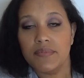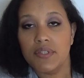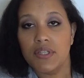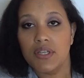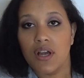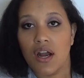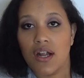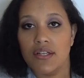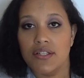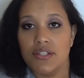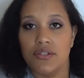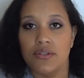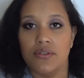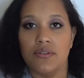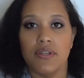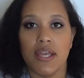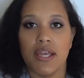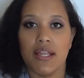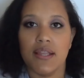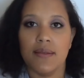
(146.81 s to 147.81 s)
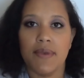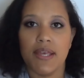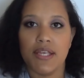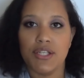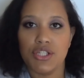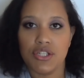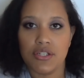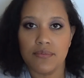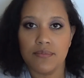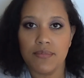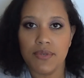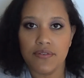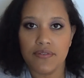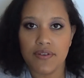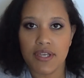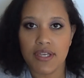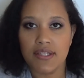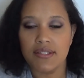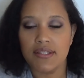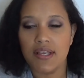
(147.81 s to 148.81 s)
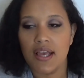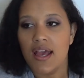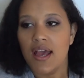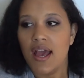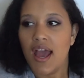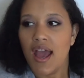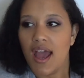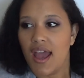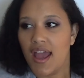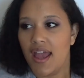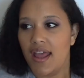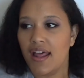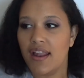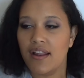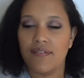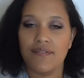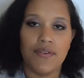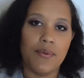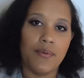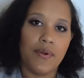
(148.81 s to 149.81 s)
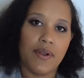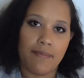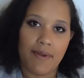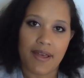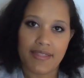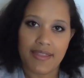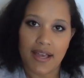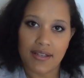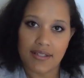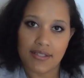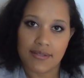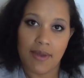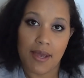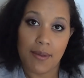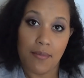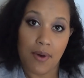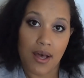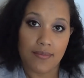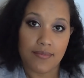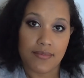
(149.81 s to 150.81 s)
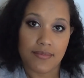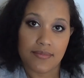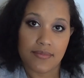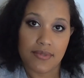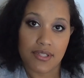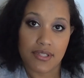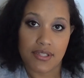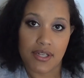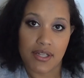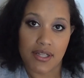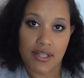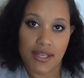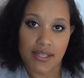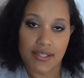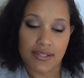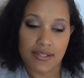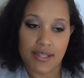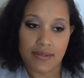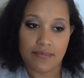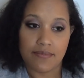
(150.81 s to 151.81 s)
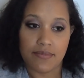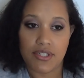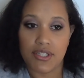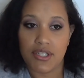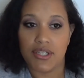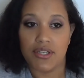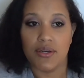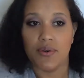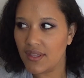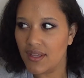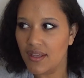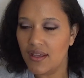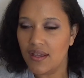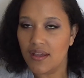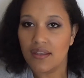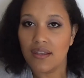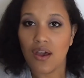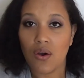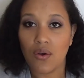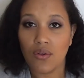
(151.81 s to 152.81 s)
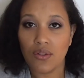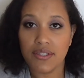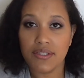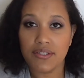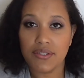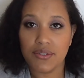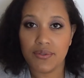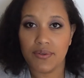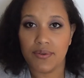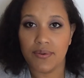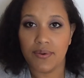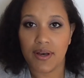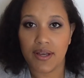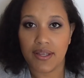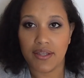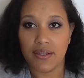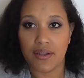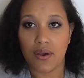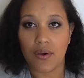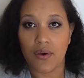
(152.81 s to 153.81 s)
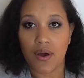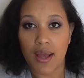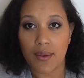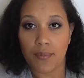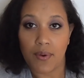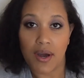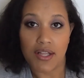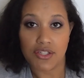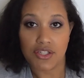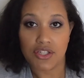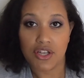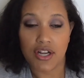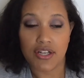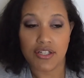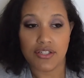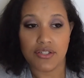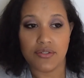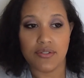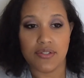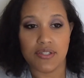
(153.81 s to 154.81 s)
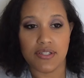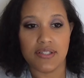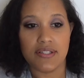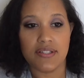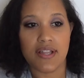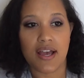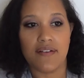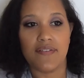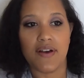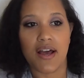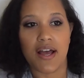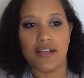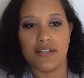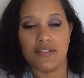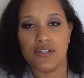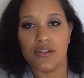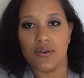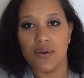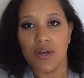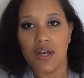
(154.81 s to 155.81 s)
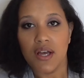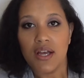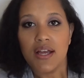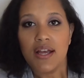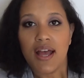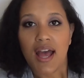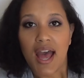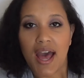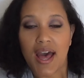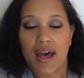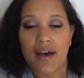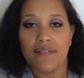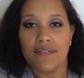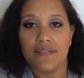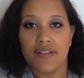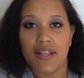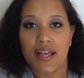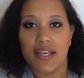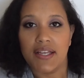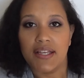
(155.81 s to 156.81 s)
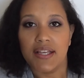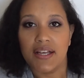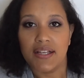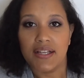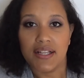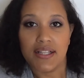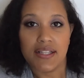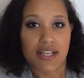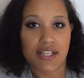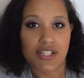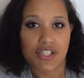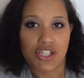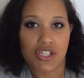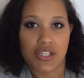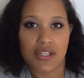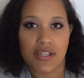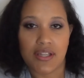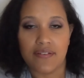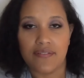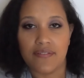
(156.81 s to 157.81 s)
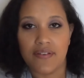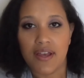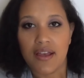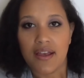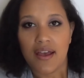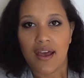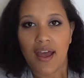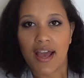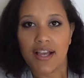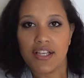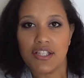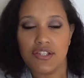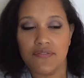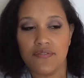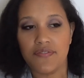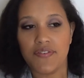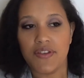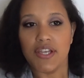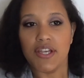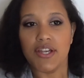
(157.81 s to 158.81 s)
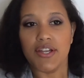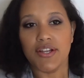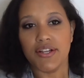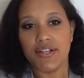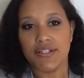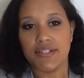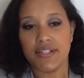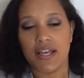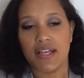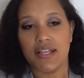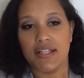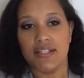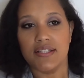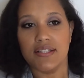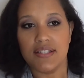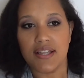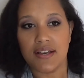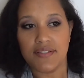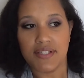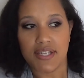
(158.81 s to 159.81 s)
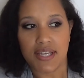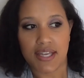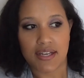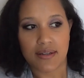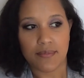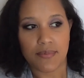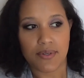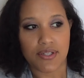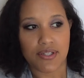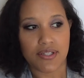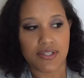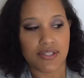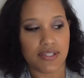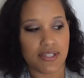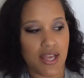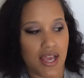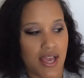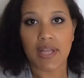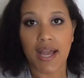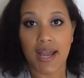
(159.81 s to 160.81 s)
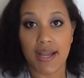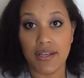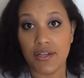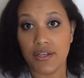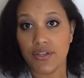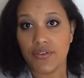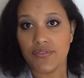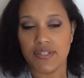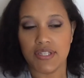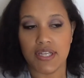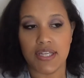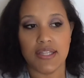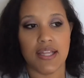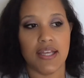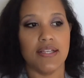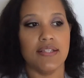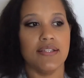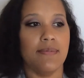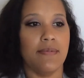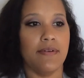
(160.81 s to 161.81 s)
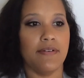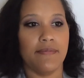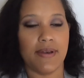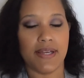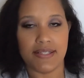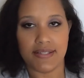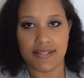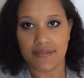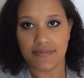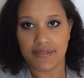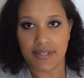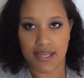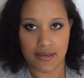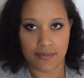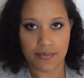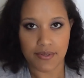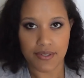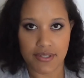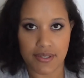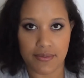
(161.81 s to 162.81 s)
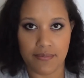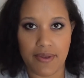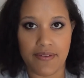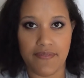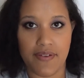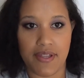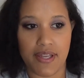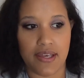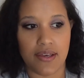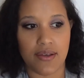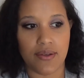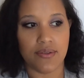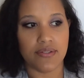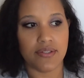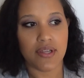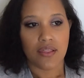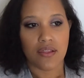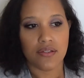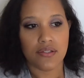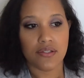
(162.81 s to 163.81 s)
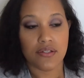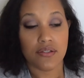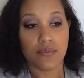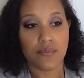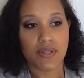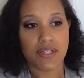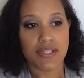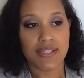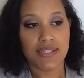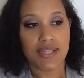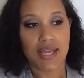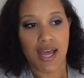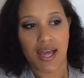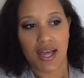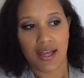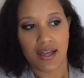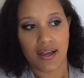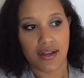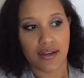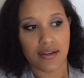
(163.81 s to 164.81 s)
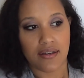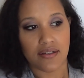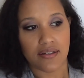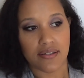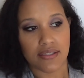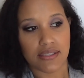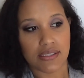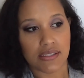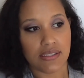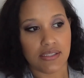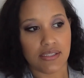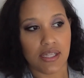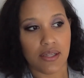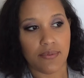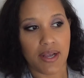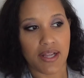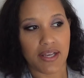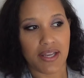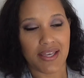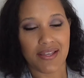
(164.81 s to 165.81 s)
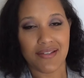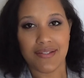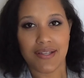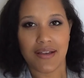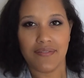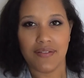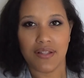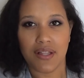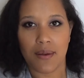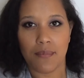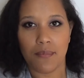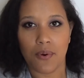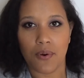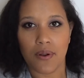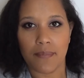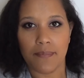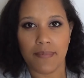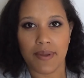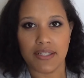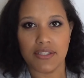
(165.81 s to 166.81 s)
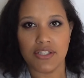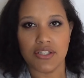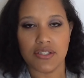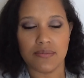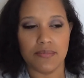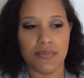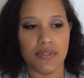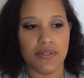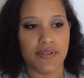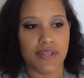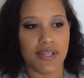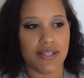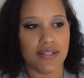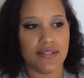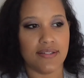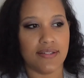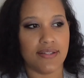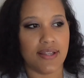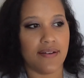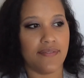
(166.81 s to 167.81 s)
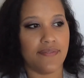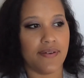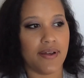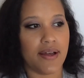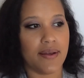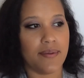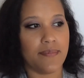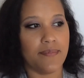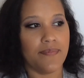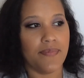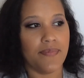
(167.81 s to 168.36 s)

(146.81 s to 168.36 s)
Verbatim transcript: cartoon animation movies and I don't feel weird about that because my mom still likes them too. Not only do you know I watch cartoons and stuff I also have like a collection of action figures and stuffed animals. I know you've seen like some of my stuffed animals in my videos. Those are the ones that are still around. I used to have a lot more but just moving and stuff, um,